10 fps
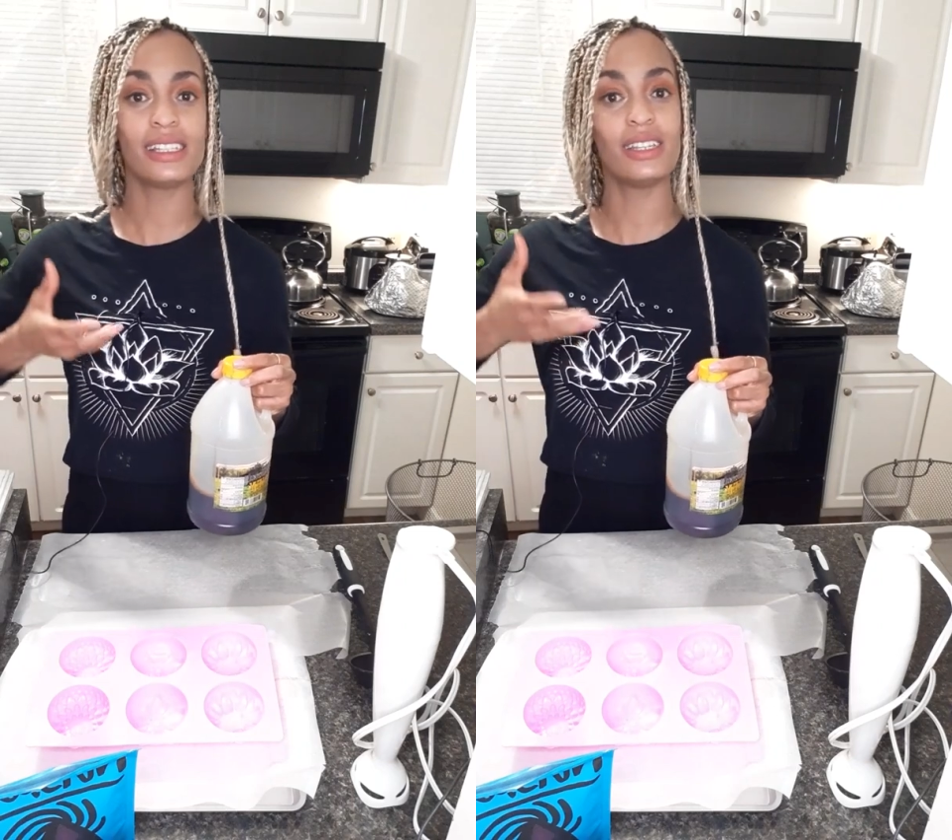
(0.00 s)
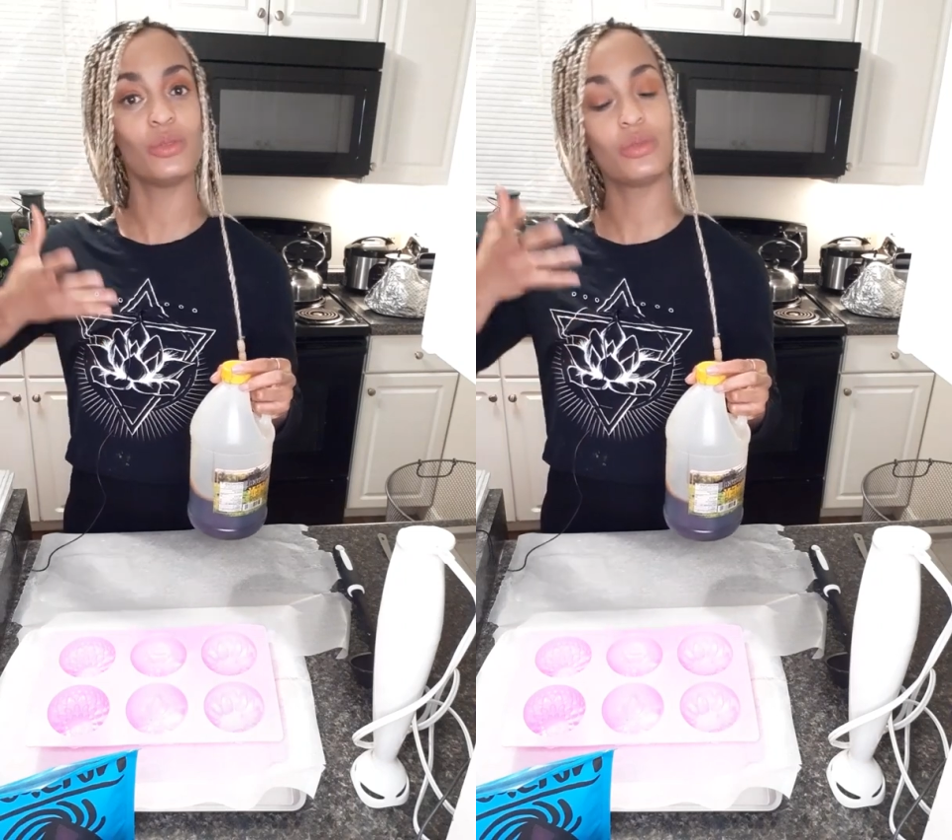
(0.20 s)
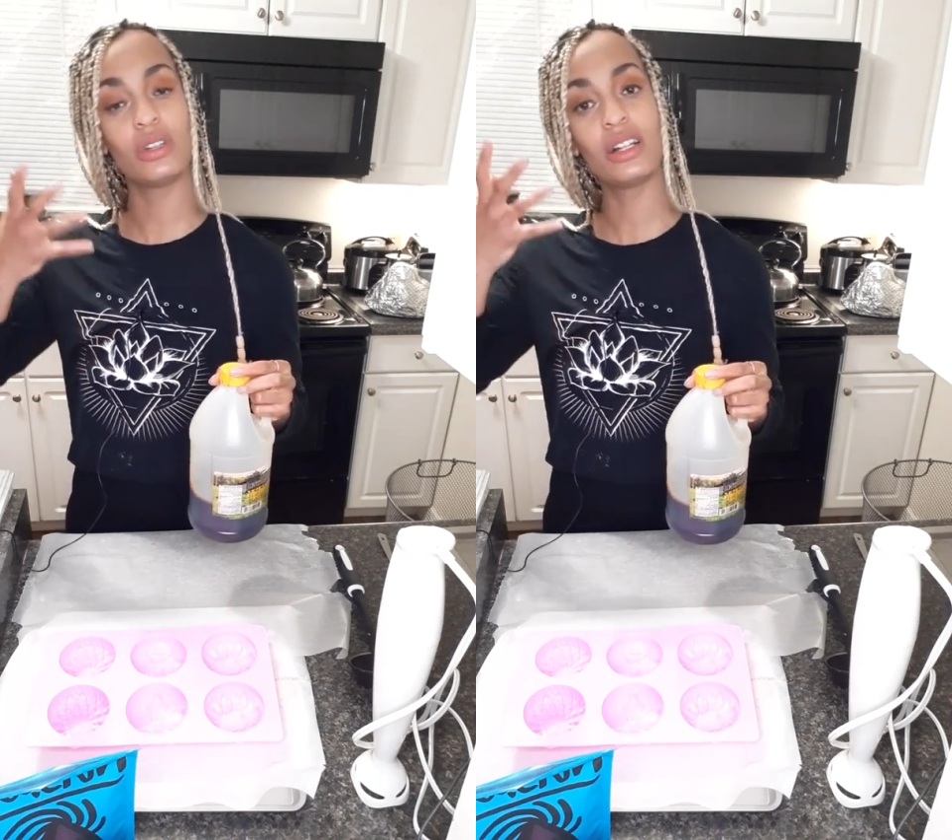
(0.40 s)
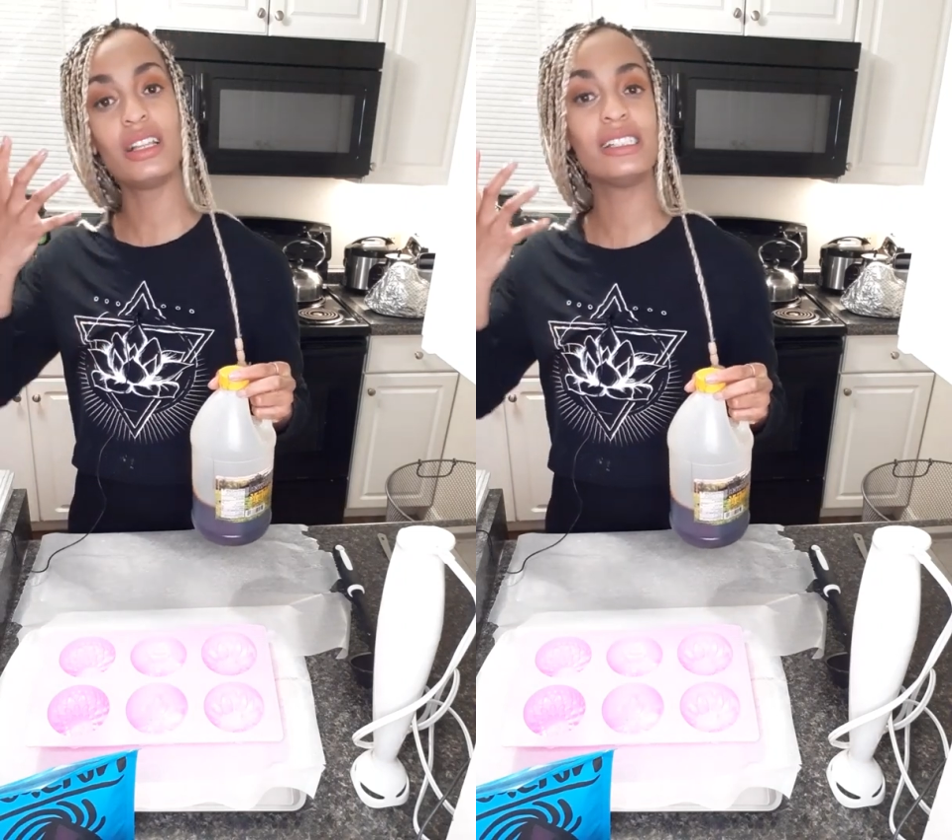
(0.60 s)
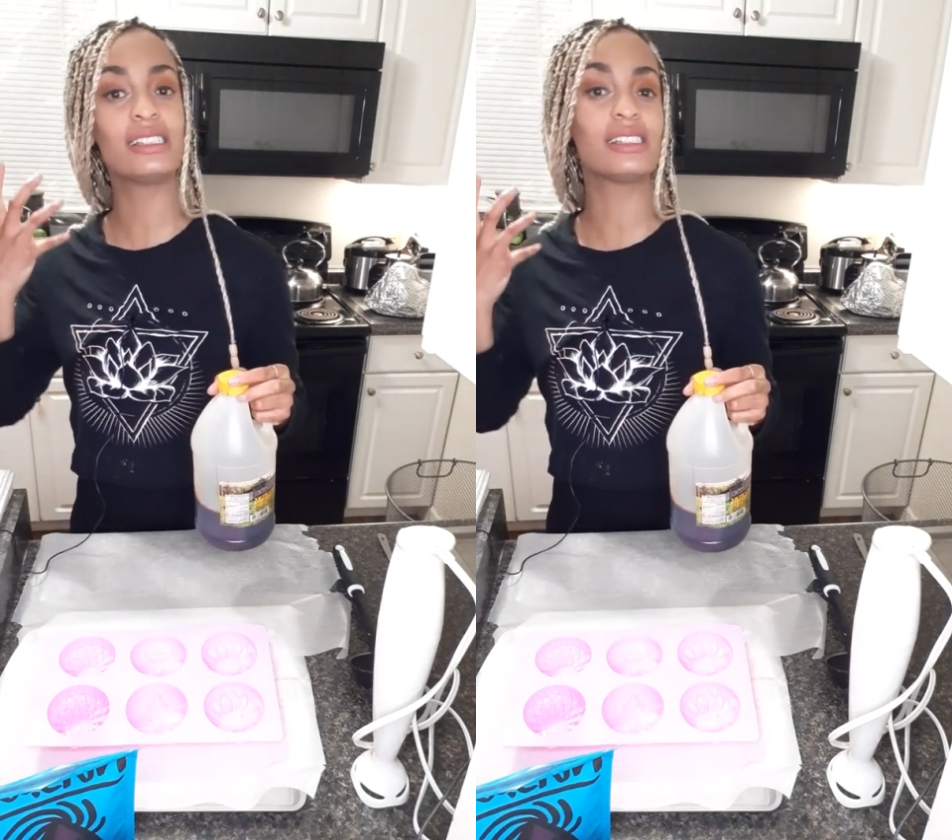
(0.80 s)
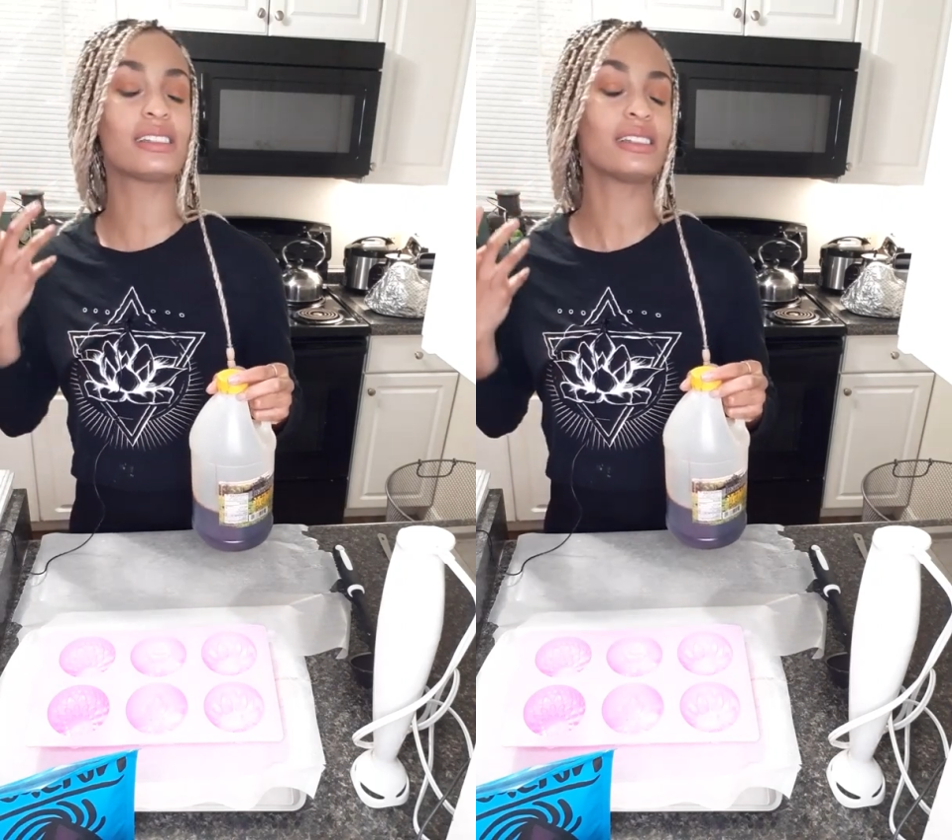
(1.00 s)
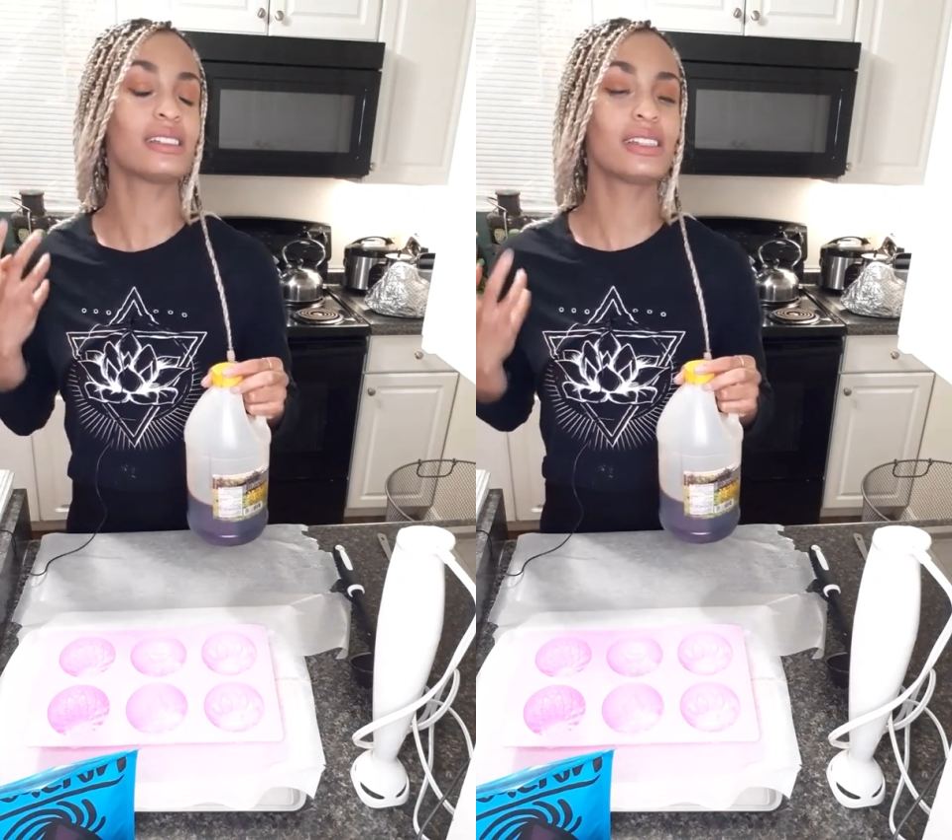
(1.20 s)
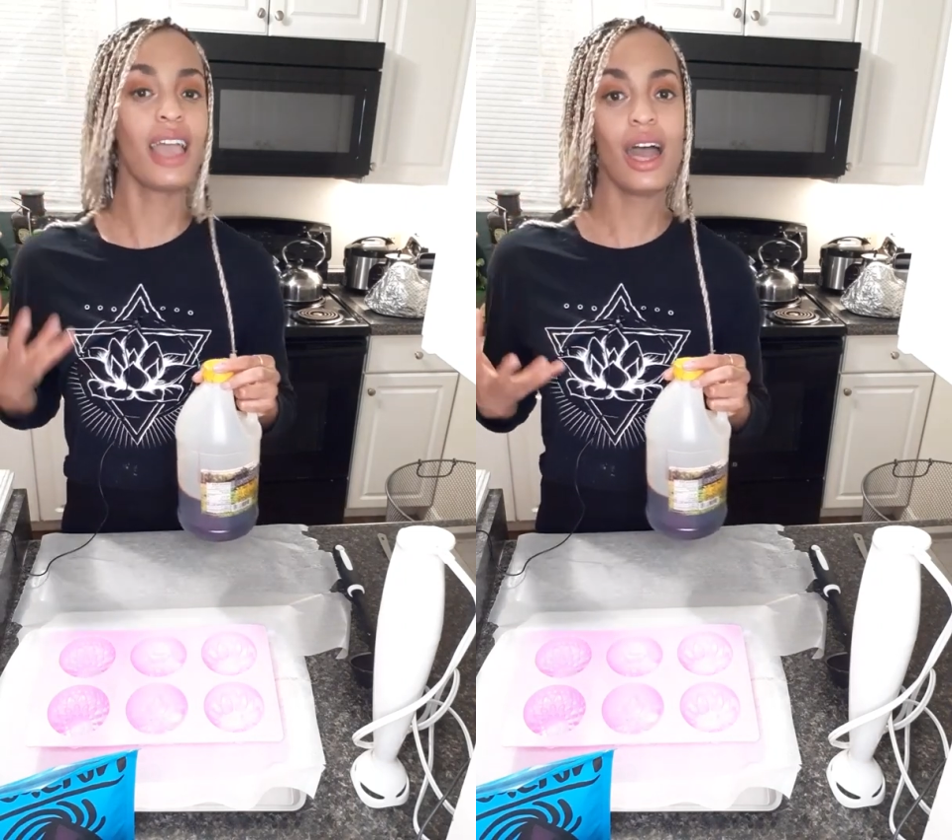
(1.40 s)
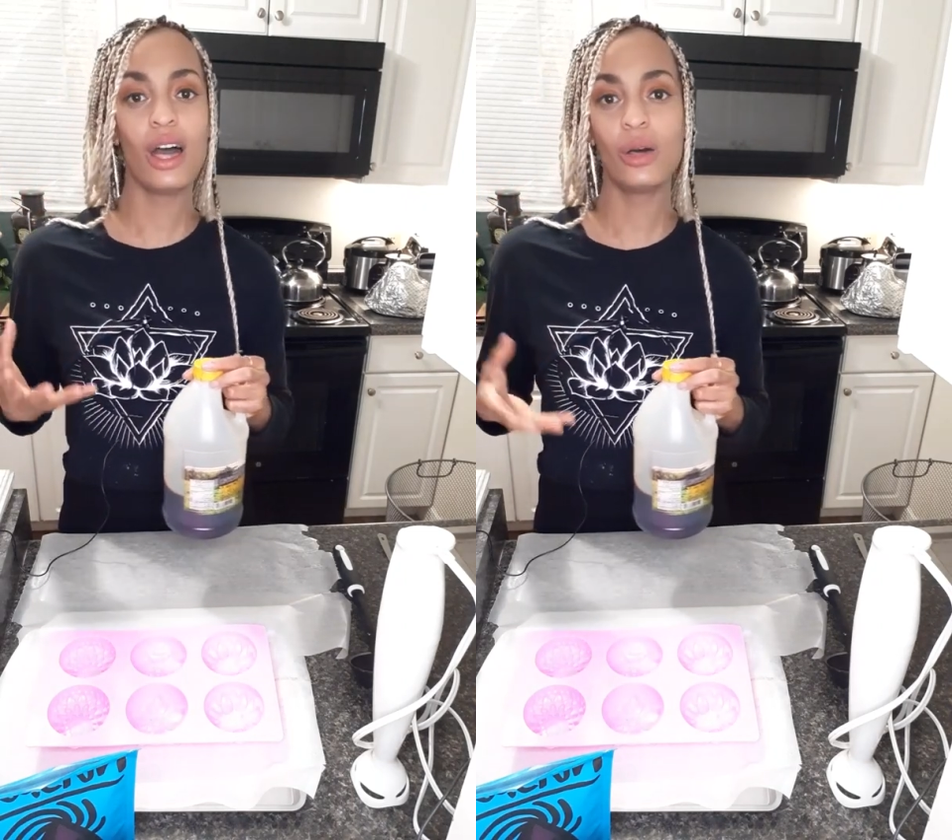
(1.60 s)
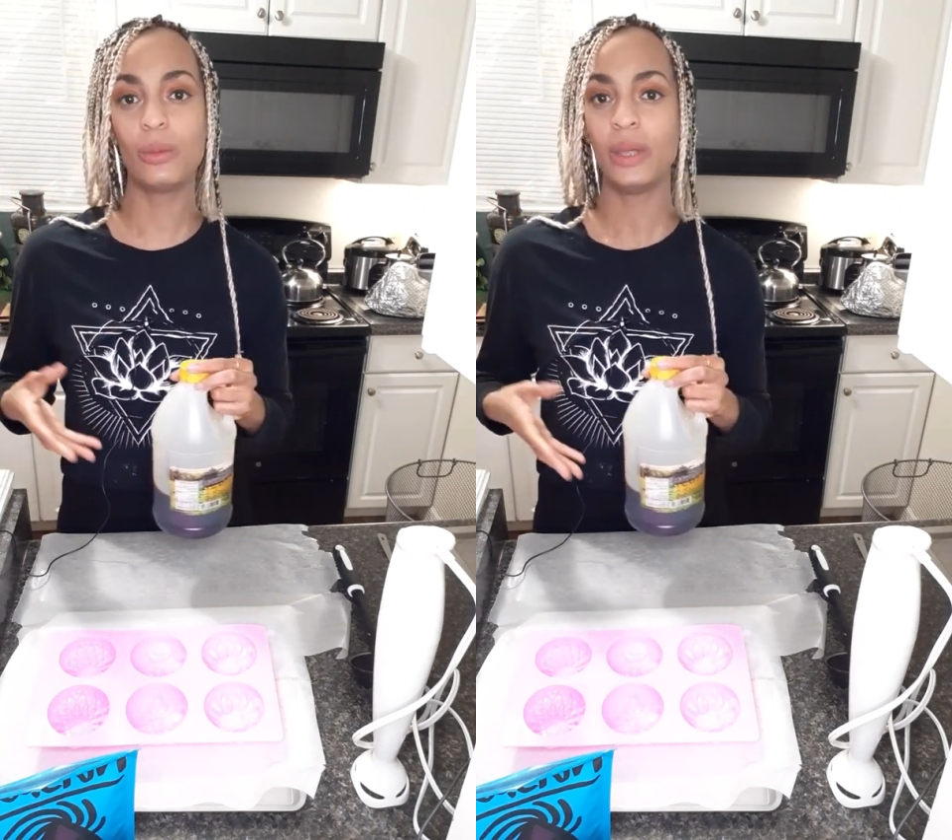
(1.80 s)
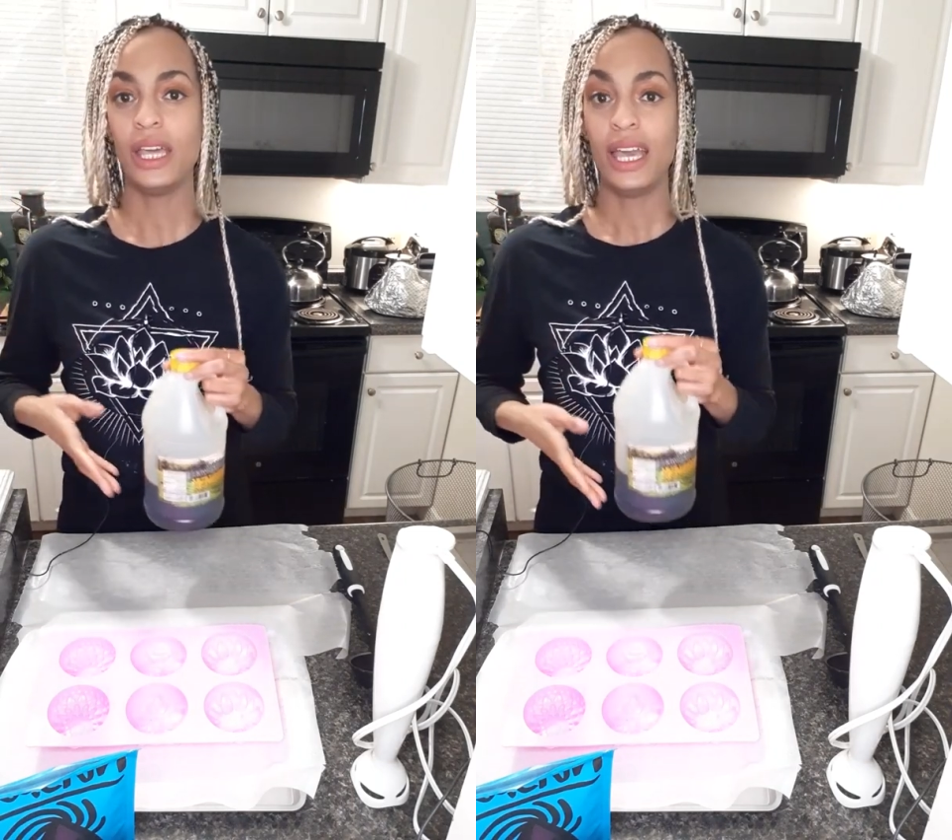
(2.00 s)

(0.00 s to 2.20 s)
it cleanses the scalp,